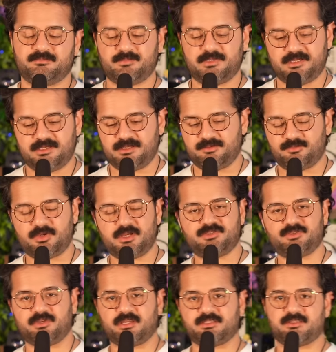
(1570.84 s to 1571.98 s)
Man, why'd
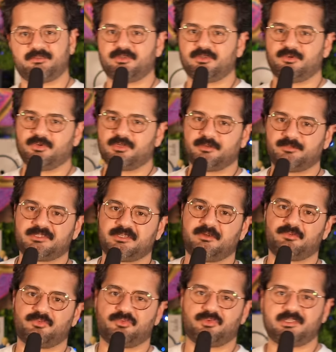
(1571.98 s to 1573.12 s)
you guys have to go and upset
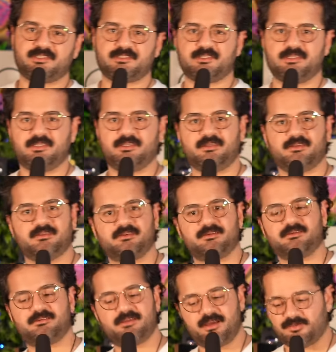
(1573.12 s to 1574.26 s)
Rusty?
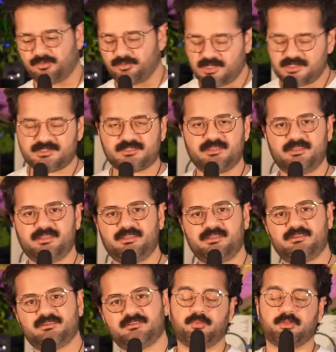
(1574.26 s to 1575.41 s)
Not
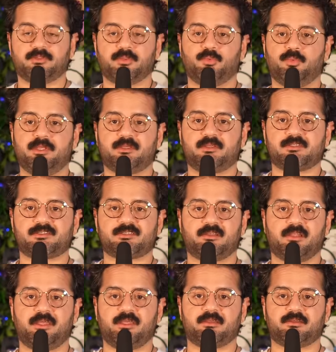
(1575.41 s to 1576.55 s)
Rusty. But the weakest
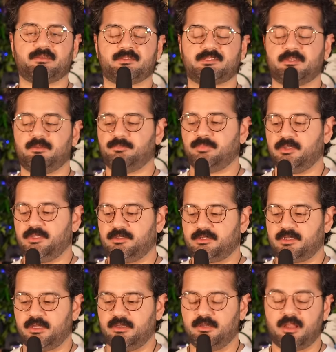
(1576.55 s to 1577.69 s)
link simply
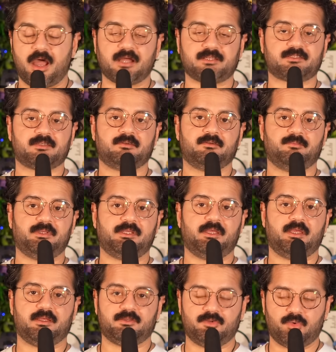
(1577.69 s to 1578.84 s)
cannot be
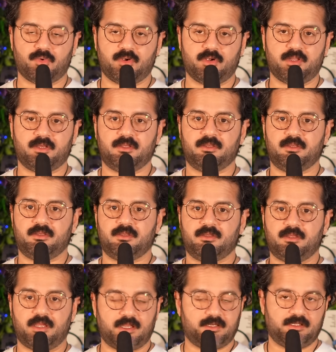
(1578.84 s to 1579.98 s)
ignored
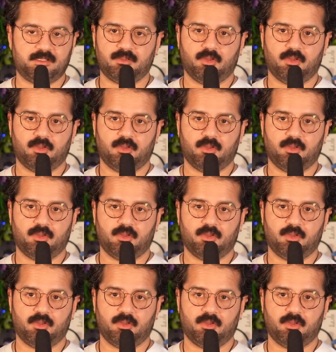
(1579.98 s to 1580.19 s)
any